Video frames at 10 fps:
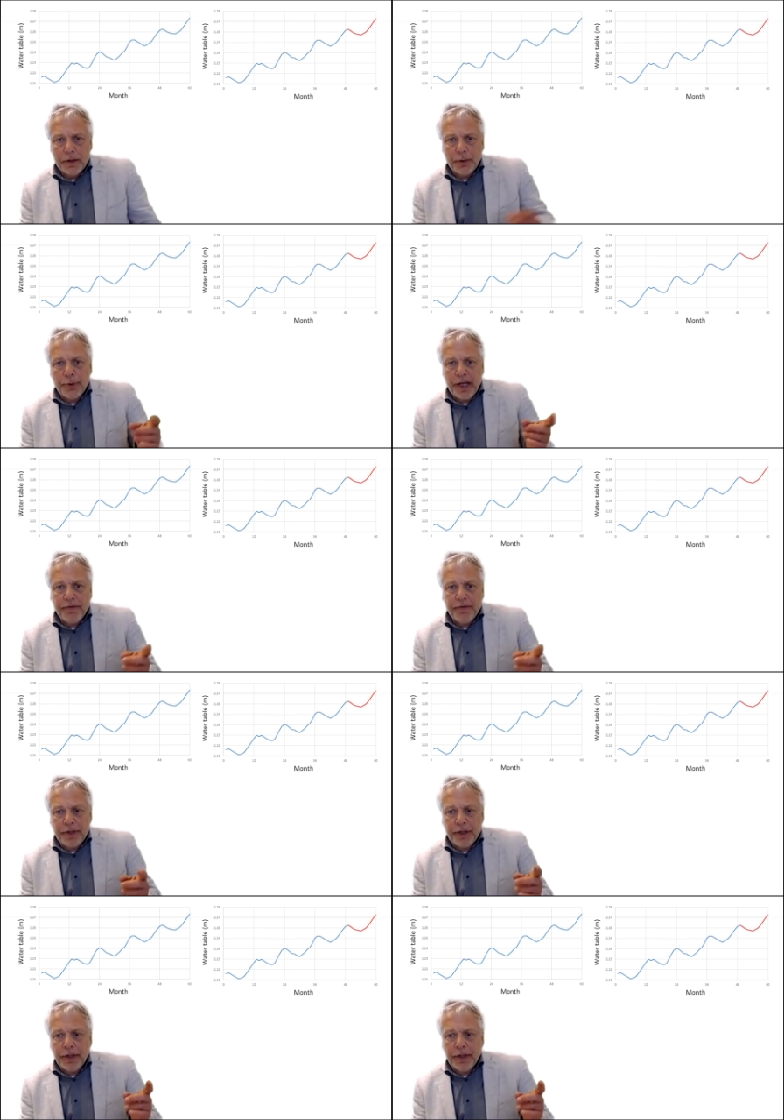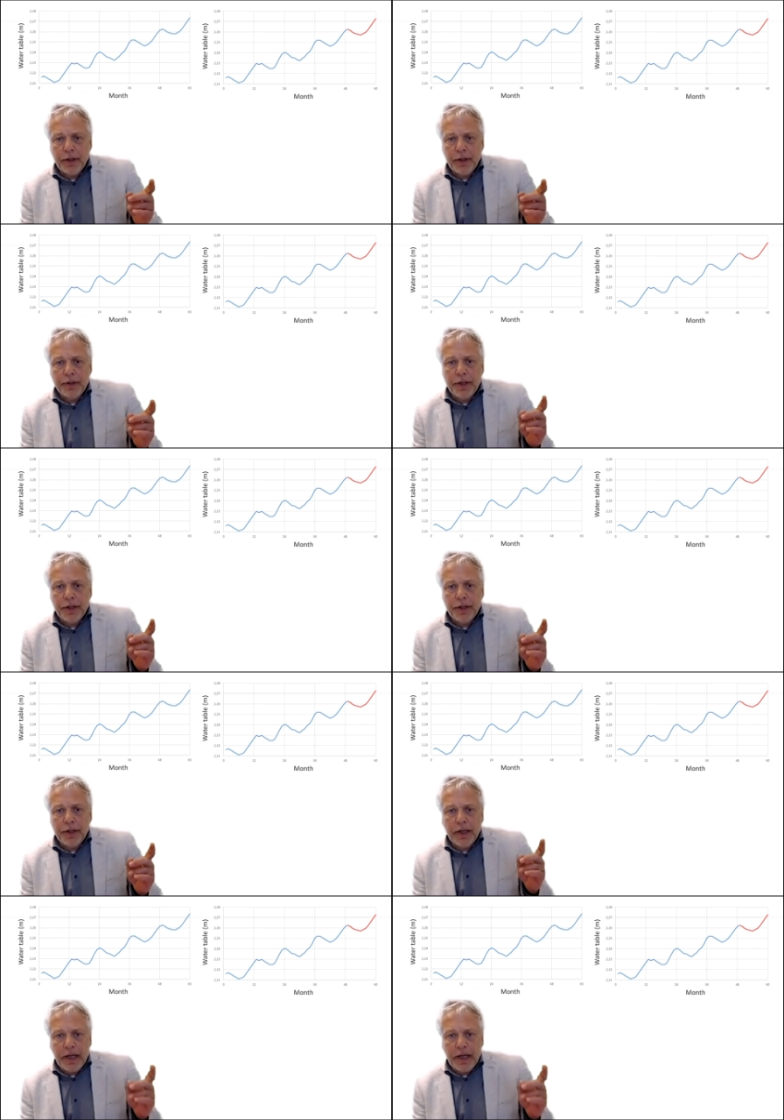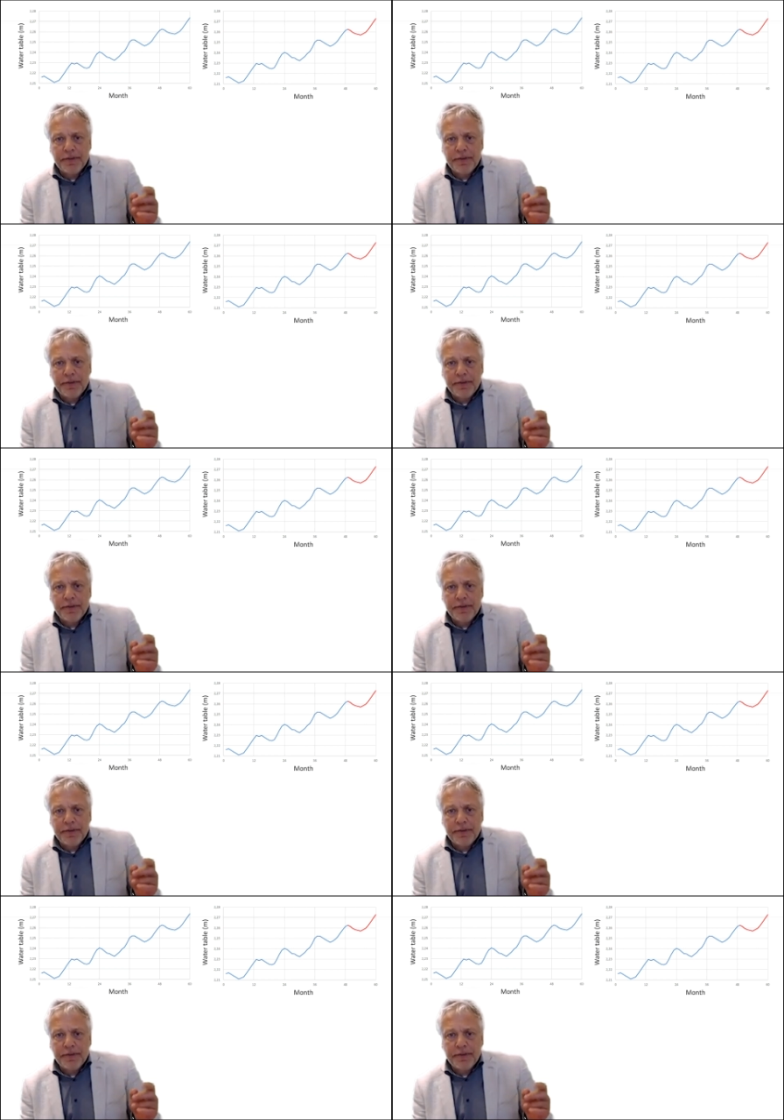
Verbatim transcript: We have on the on the left